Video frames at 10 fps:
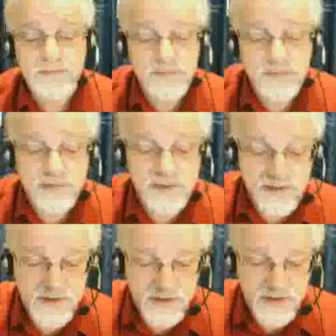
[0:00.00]

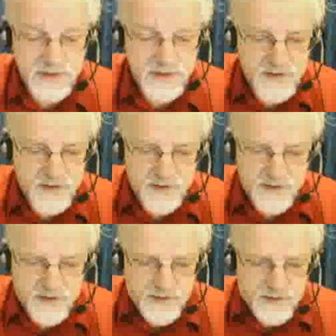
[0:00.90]

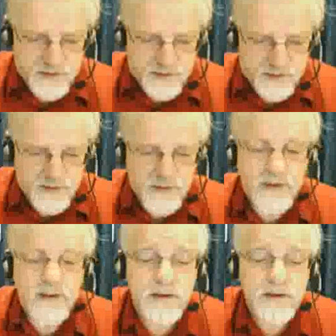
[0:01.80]

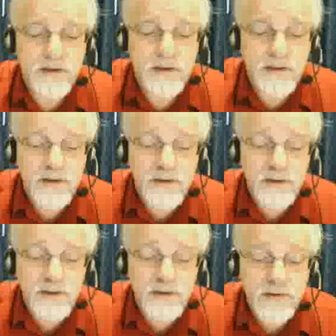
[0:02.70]

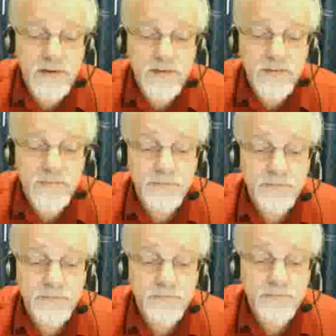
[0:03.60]

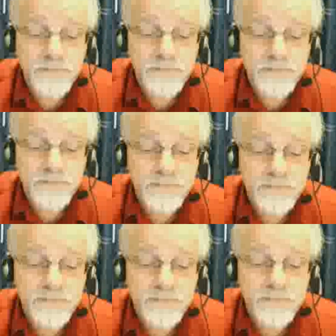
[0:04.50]

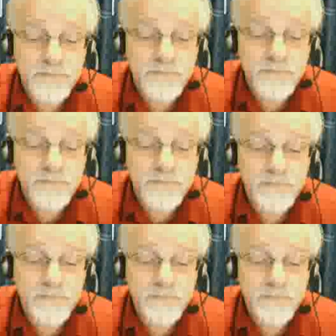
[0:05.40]

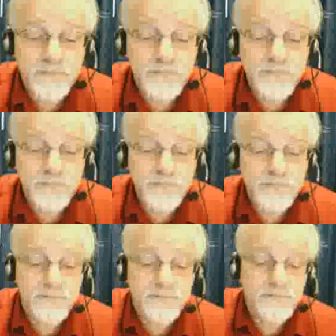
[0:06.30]

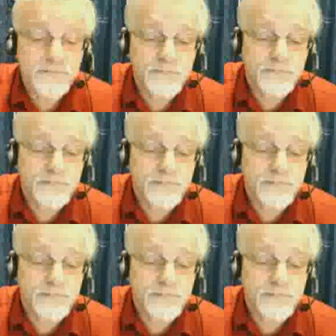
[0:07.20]
Nobody speaks.